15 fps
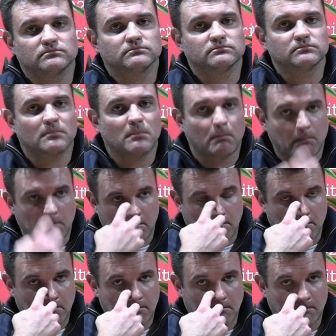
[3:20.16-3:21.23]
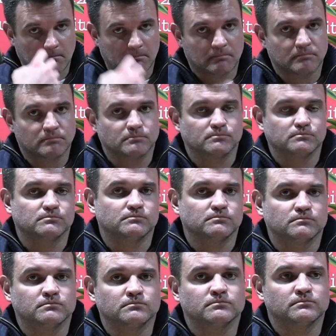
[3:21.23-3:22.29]

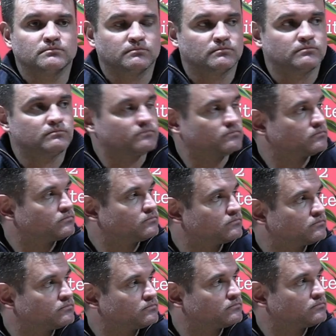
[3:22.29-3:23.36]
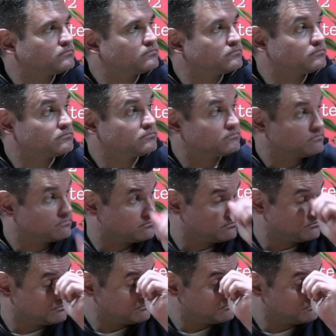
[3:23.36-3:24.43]

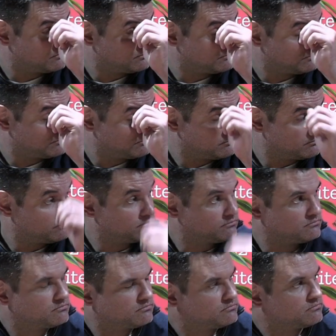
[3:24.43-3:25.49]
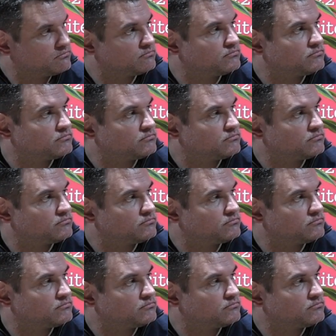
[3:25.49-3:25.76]
No words are spoken by the person on screen.